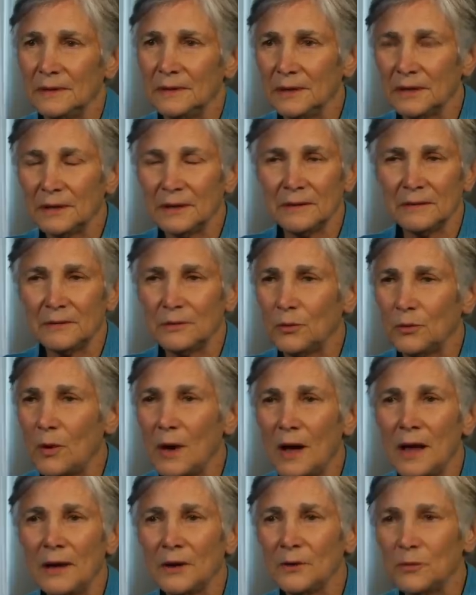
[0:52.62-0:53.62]
a, a,
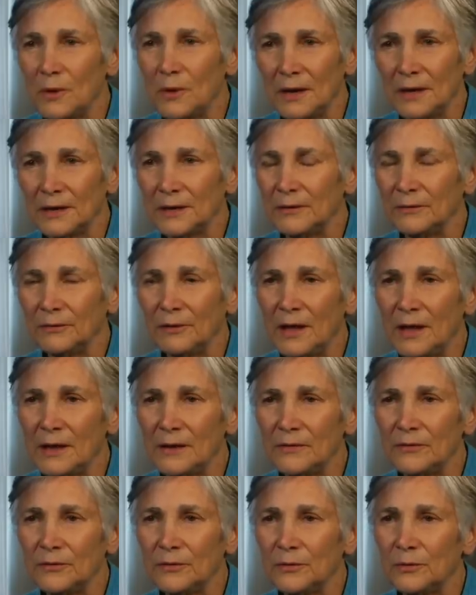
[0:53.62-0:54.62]
high quality of
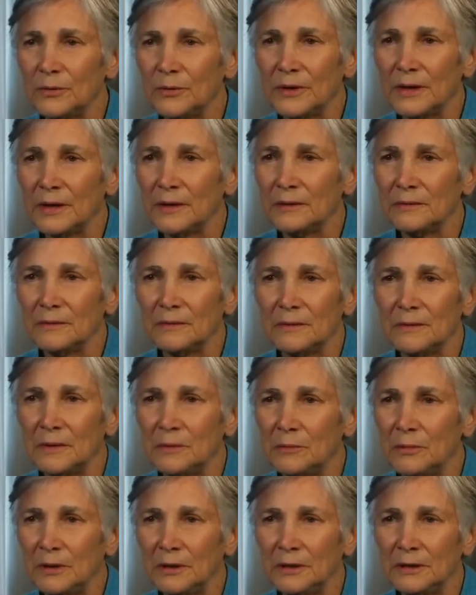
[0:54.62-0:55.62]
life without the
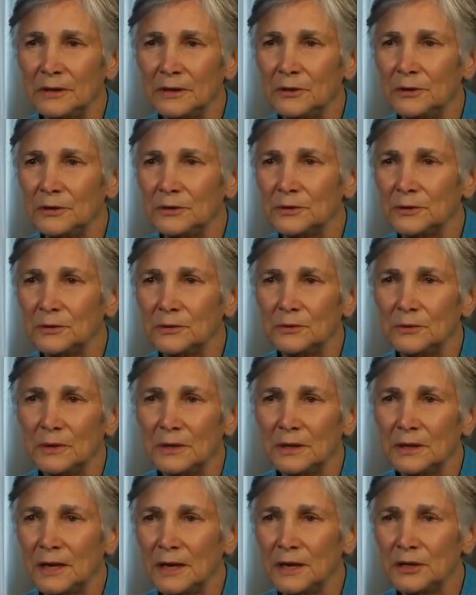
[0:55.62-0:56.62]
ability to
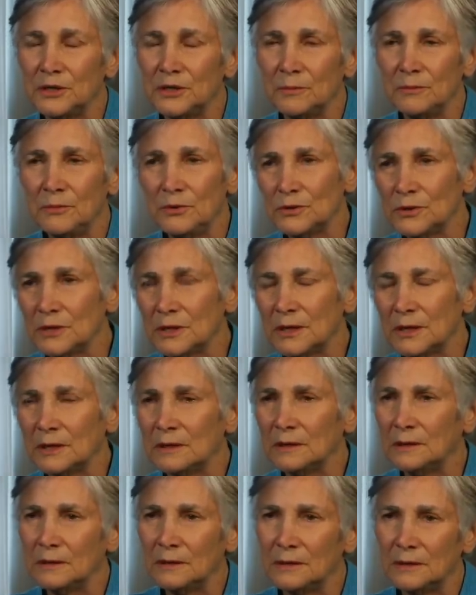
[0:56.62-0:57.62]
engage in music
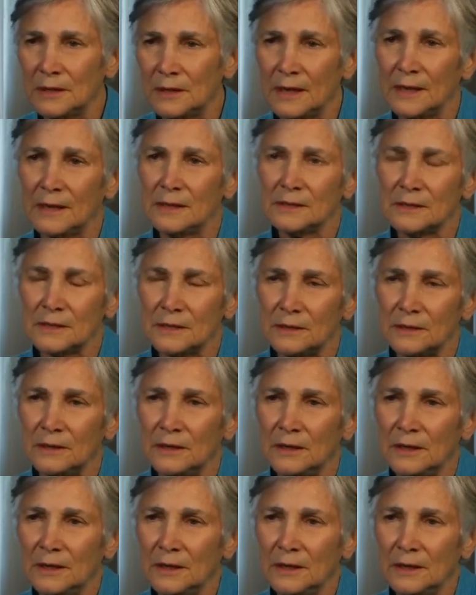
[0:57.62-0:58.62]
and dance and
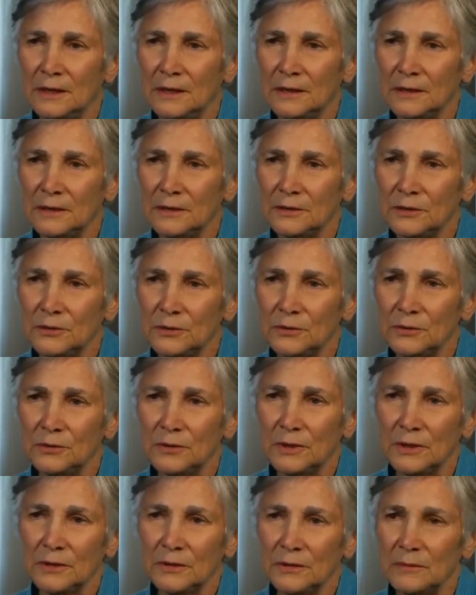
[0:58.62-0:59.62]
uh,
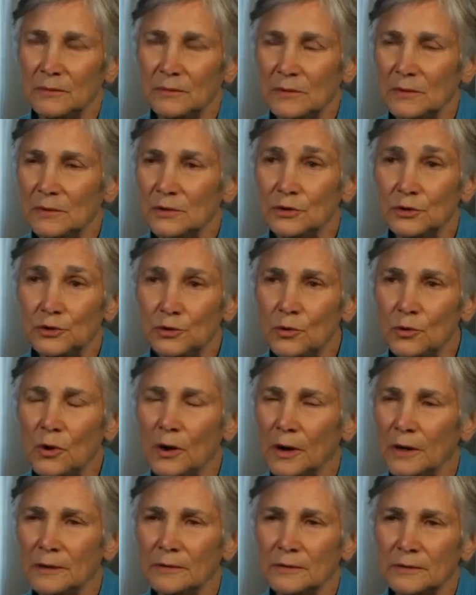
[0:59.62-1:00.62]
to, uh, to do
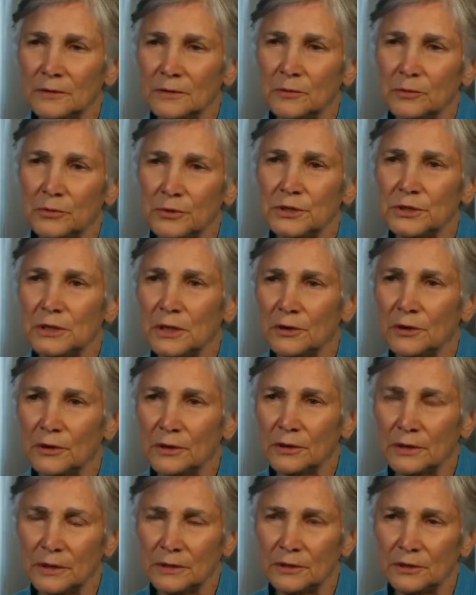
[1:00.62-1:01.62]
art, to appreciate
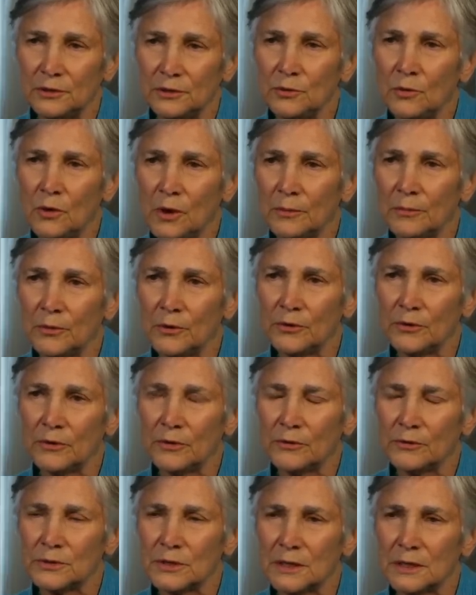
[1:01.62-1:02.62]
art and to do art, both
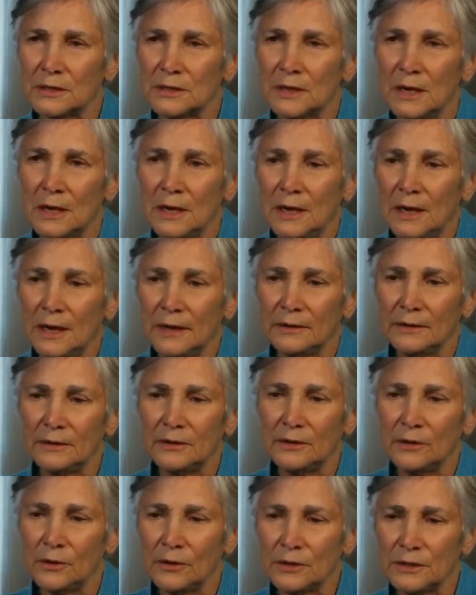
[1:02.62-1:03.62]
of those things. I
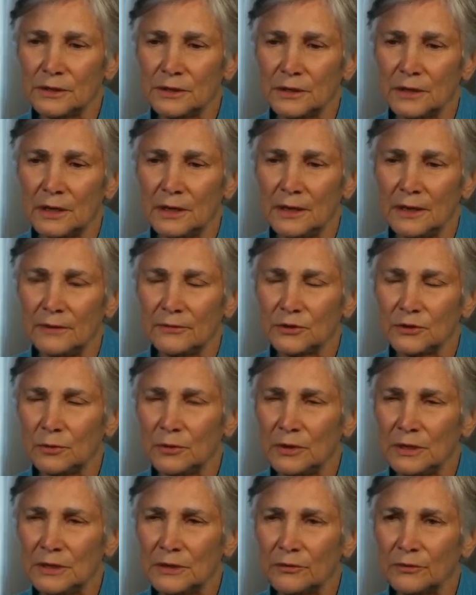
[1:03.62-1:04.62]
think the arts today have so
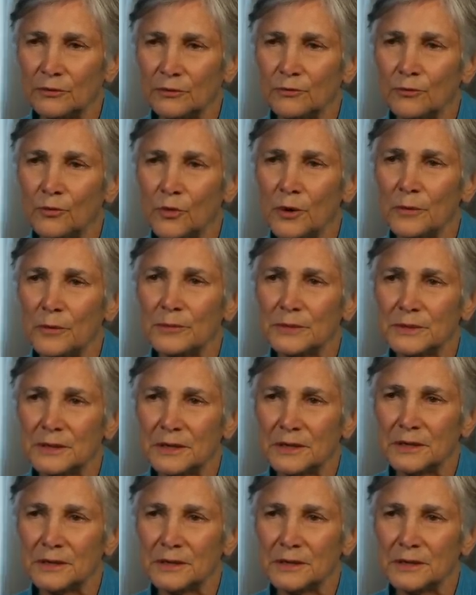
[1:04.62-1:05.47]
many different forms that